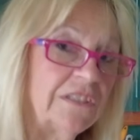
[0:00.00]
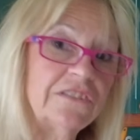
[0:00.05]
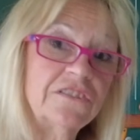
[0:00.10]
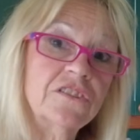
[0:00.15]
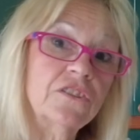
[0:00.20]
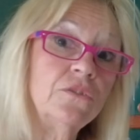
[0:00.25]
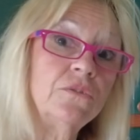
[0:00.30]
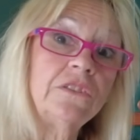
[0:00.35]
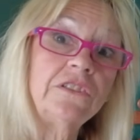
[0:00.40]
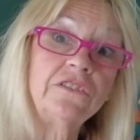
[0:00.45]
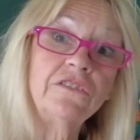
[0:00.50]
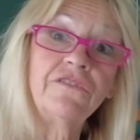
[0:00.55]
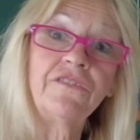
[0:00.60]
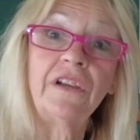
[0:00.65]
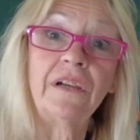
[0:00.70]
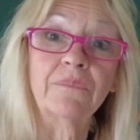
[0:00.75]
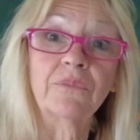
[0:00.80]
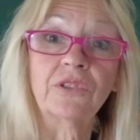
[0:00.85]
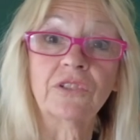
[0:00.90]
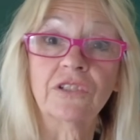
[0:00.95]
it's cool enough
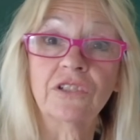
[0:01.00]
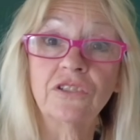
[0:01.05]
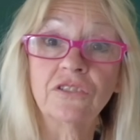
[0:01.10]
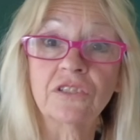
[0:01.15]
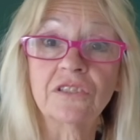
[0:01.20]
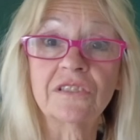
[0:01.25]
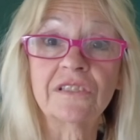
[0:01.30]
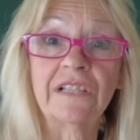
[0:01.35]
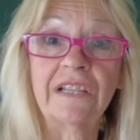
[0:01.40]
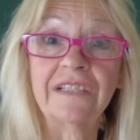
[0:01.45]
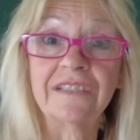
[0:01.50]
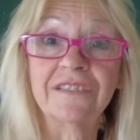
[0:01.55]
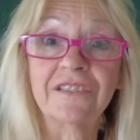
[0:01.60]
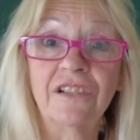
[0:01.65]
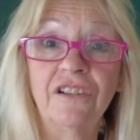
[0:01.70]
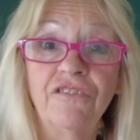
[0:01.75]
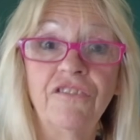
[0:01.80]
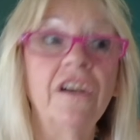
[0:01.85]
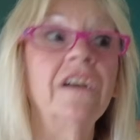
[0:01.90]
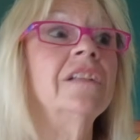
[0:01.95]
I'm going to cut a slice
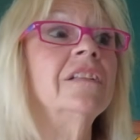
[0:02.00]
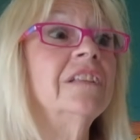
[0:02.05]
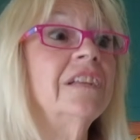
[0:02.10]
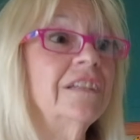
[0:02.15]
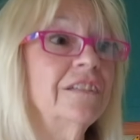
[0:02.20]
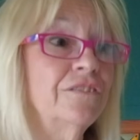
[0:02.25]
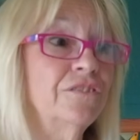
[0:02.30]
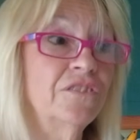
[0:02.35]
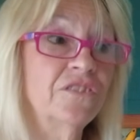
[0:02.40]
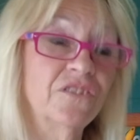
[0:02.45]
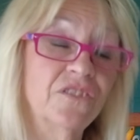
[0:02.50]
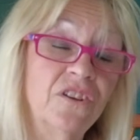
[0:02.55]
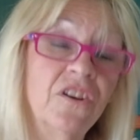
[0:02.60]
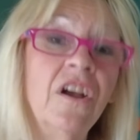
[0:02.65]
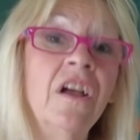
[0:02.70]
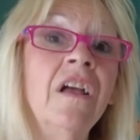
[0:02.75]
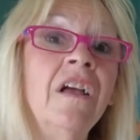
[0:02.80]
off and let you know